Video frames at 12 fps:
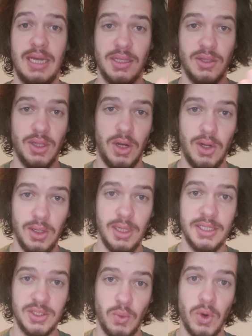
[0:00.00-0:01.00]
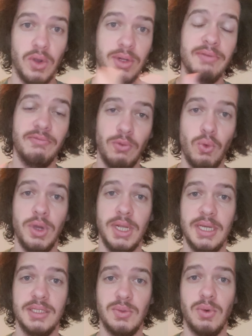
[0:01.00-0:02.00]
like null as a word and
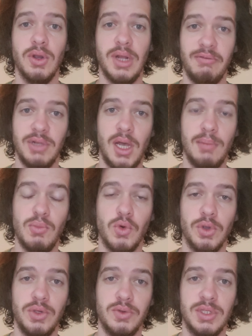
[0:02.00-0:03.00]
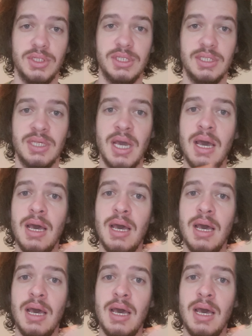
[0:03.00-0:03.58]
void as a word have a lot more usages.